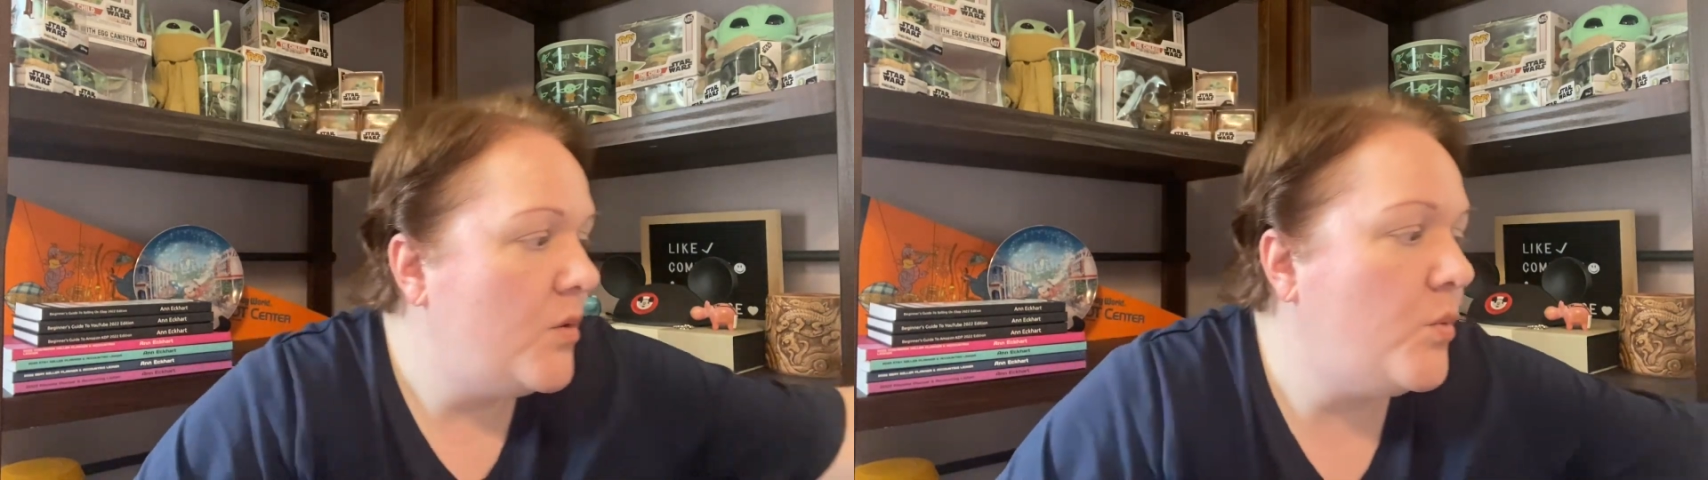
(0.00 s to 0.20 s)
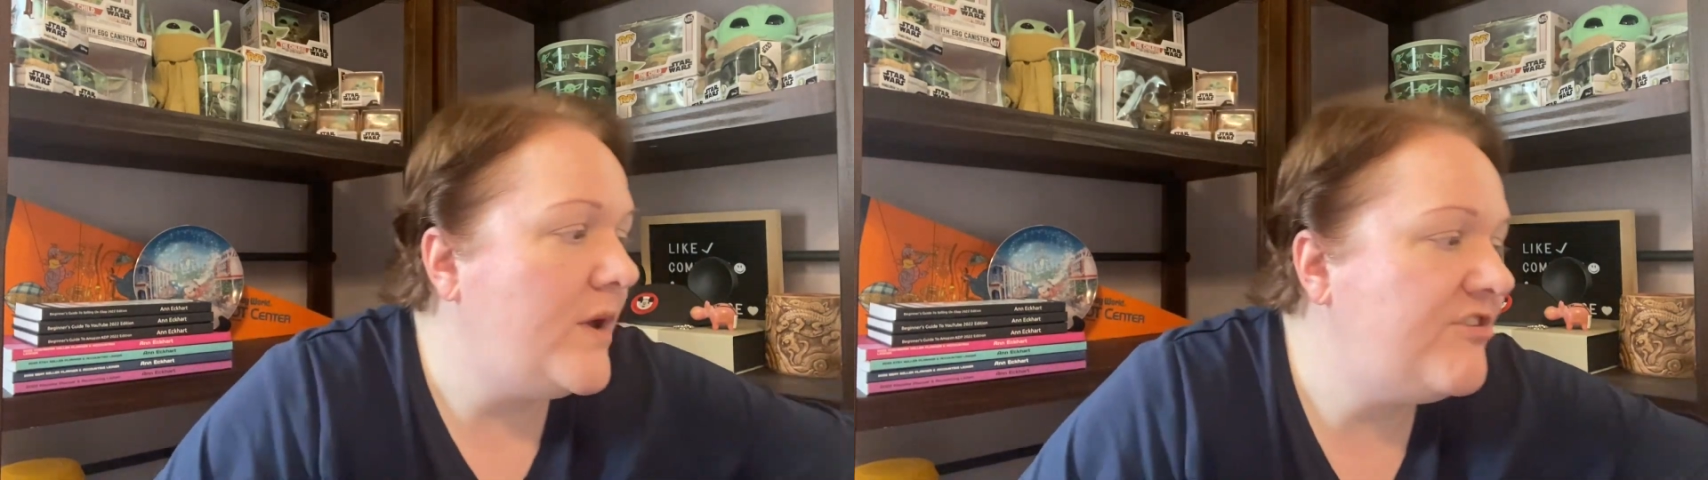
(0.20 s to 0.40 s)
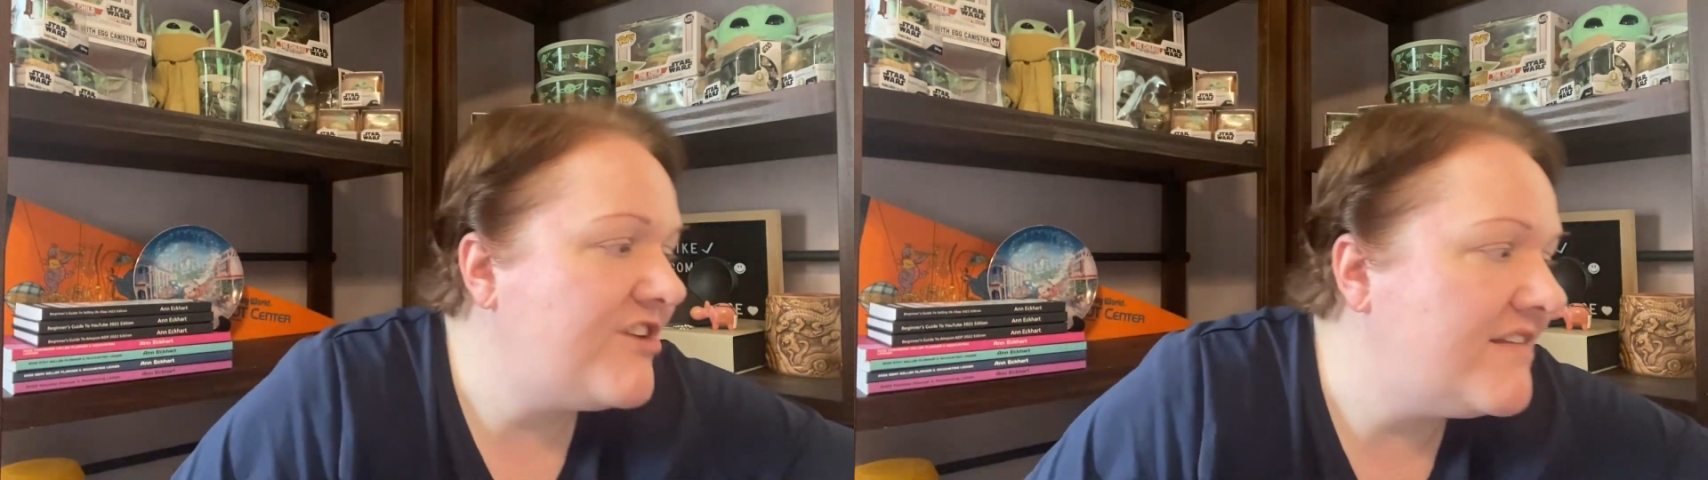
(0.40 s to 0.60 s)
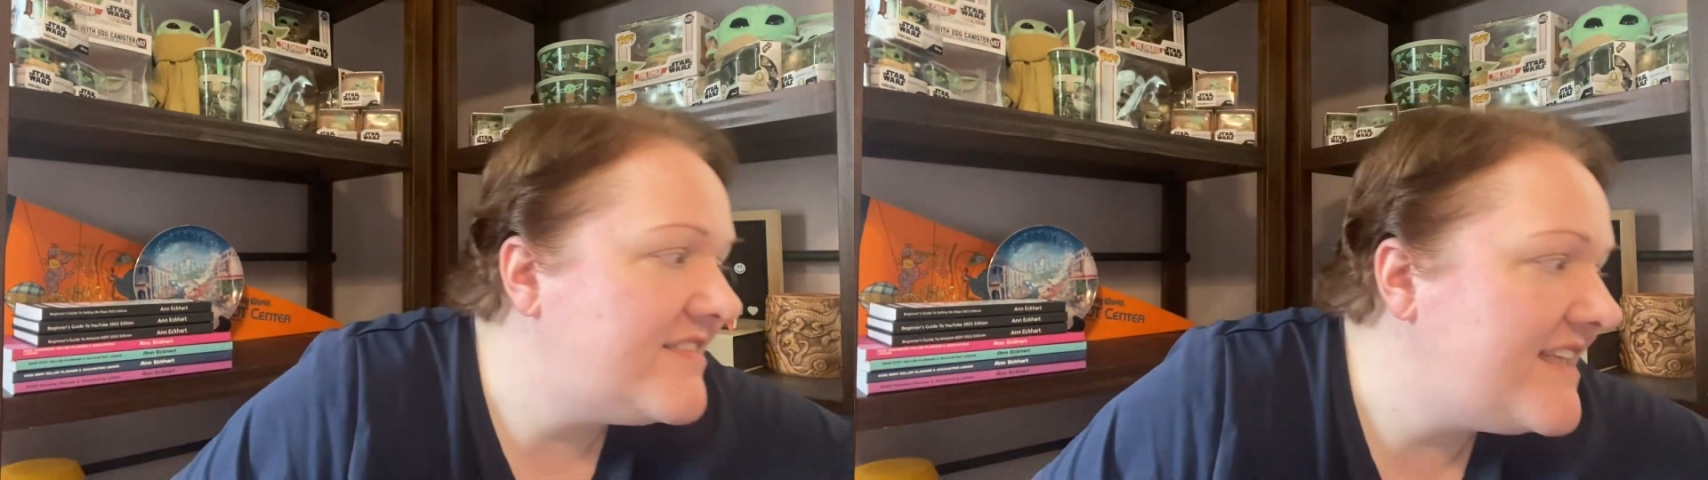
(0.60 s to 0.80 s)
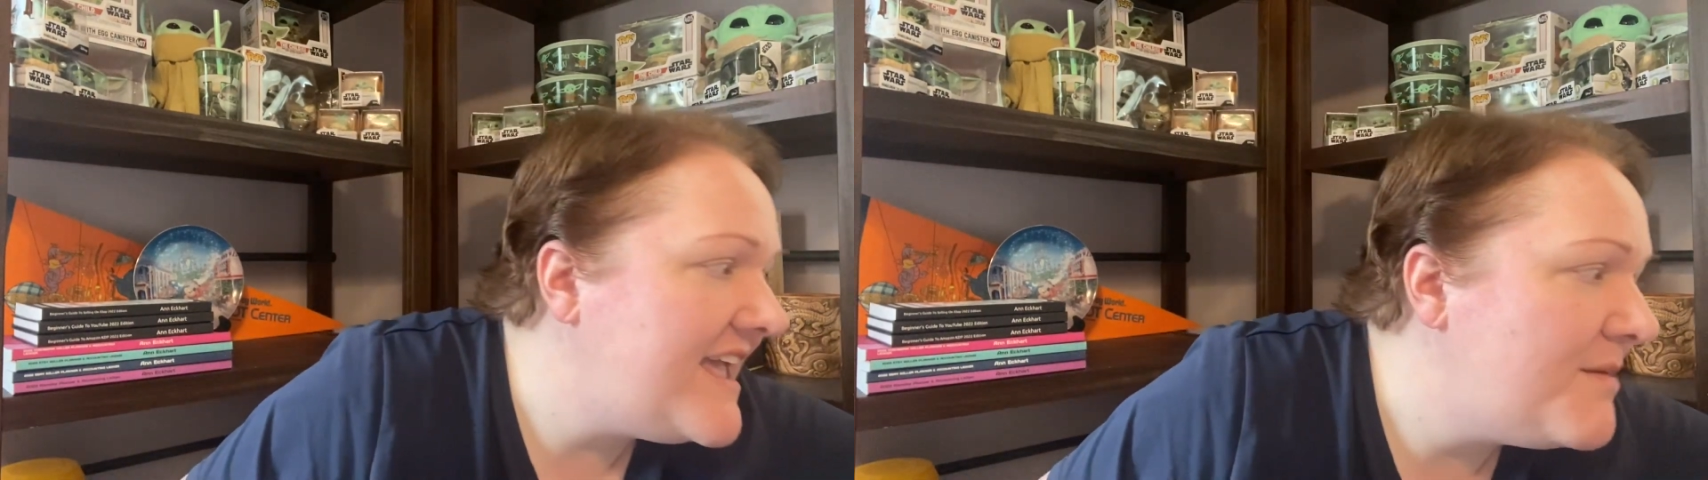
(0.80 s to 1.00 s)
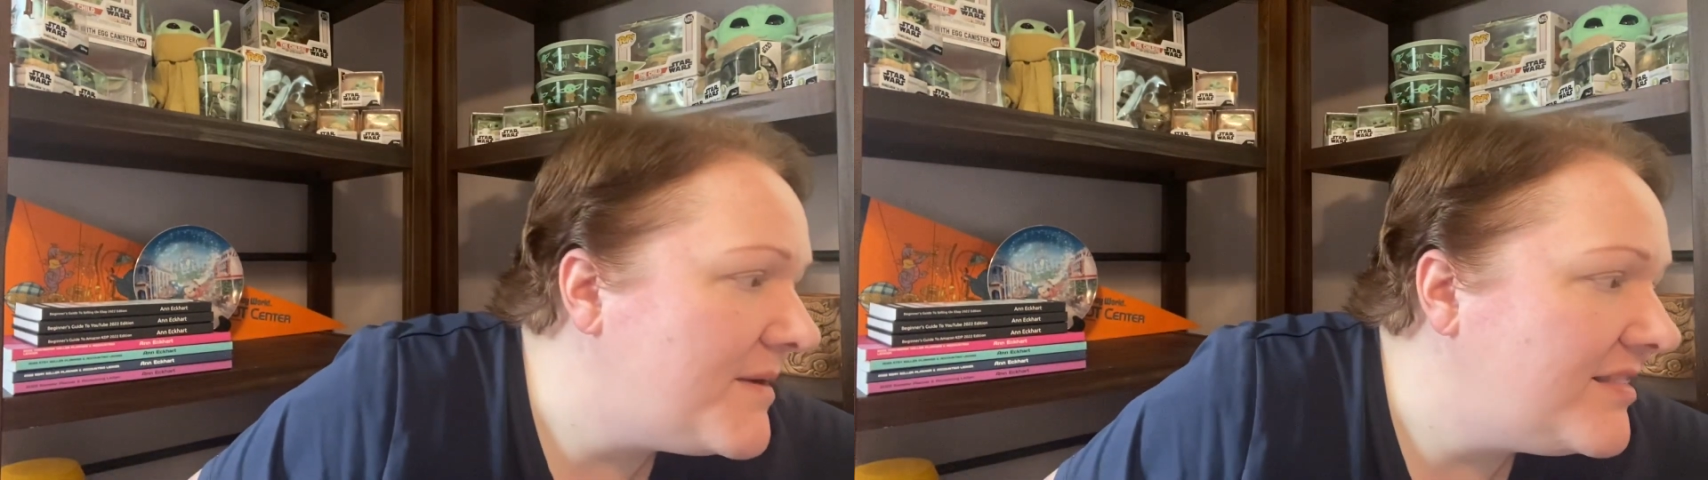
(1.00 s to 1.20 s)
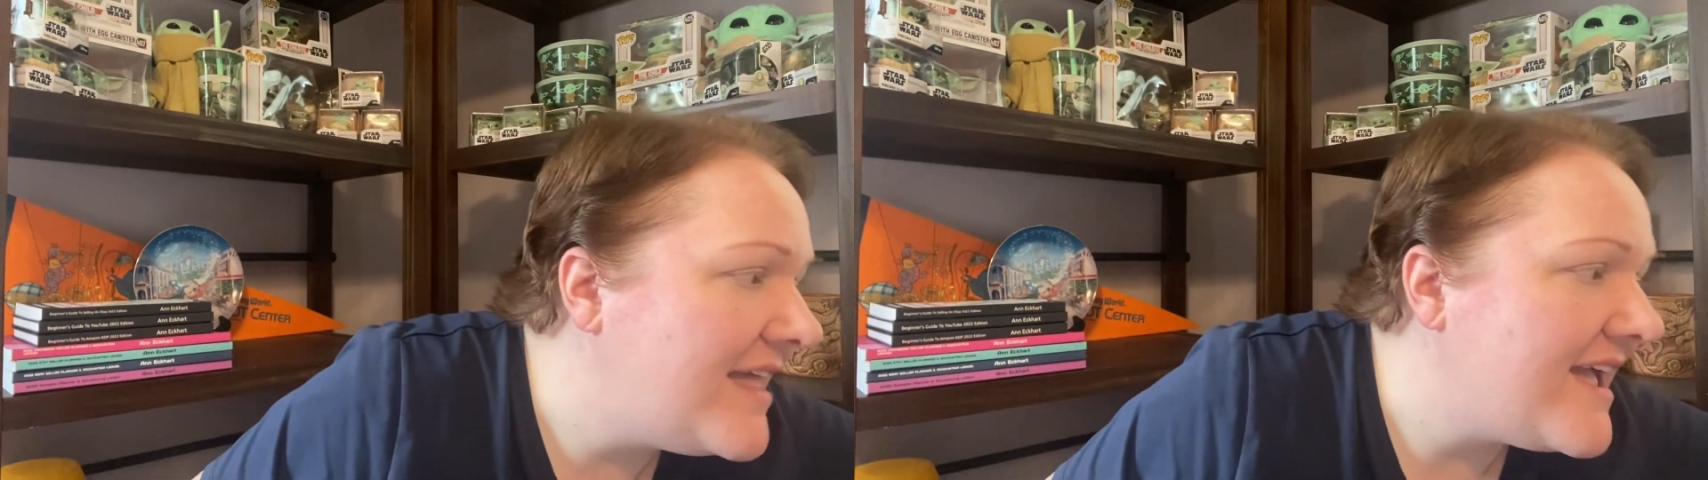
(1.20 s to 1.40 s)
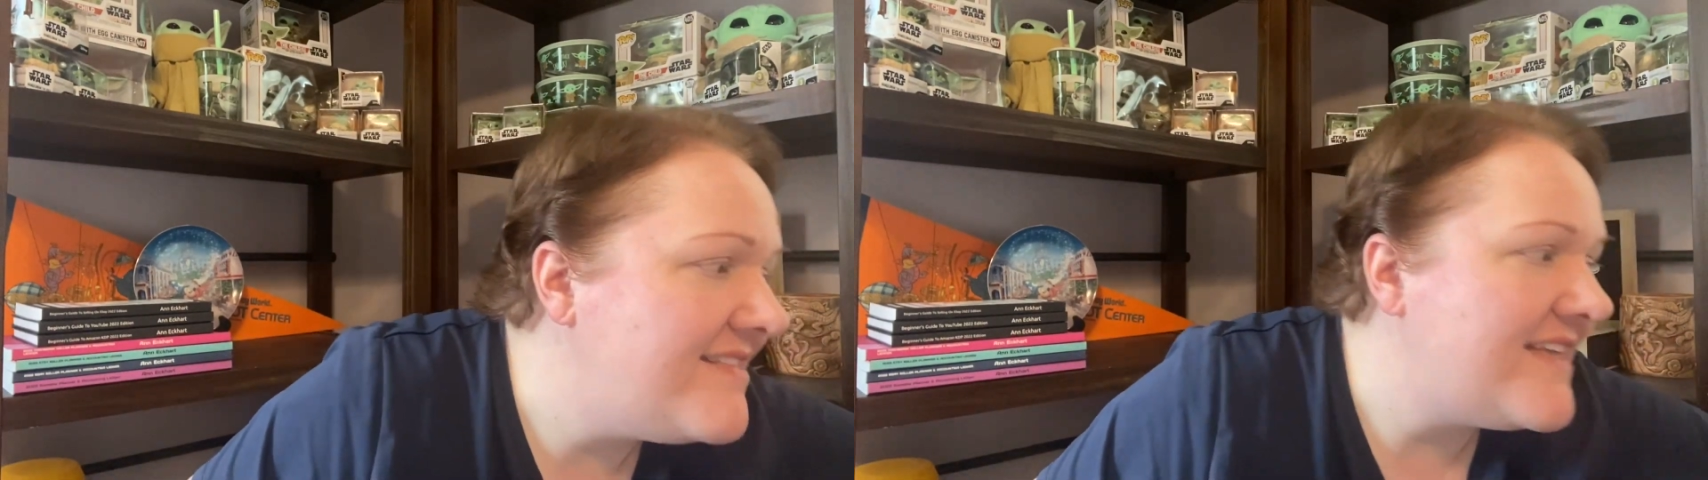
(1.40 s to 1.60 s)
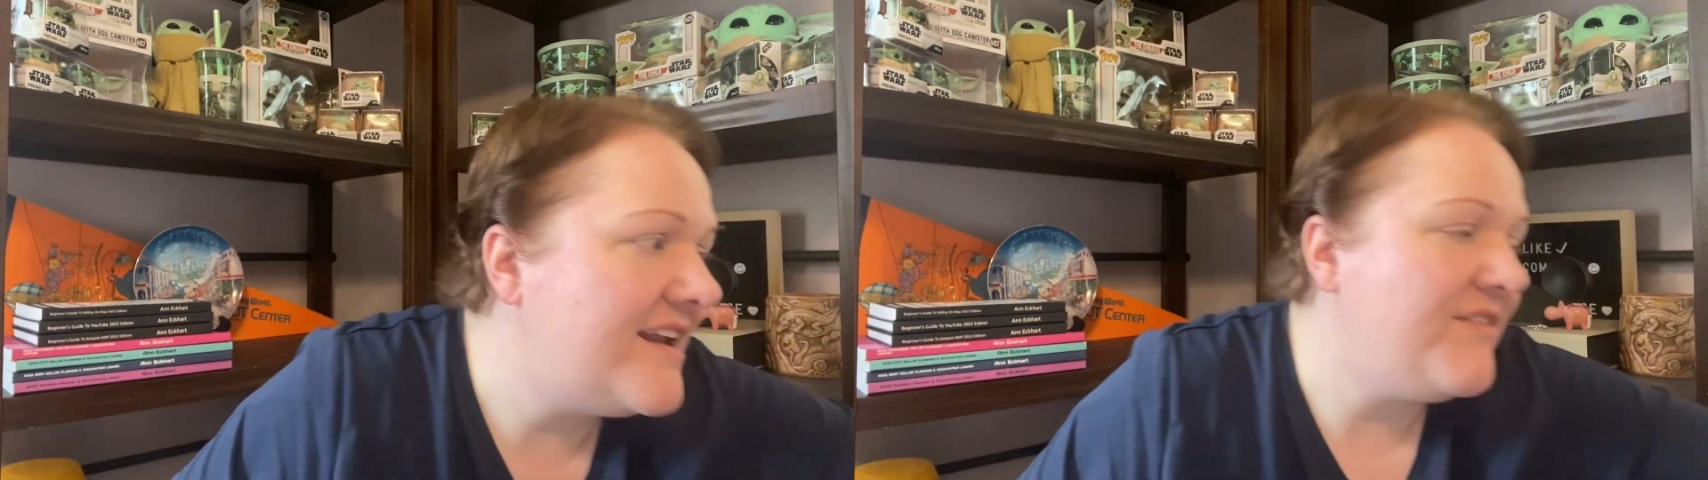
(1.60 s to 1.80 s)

we shall see. But like I said,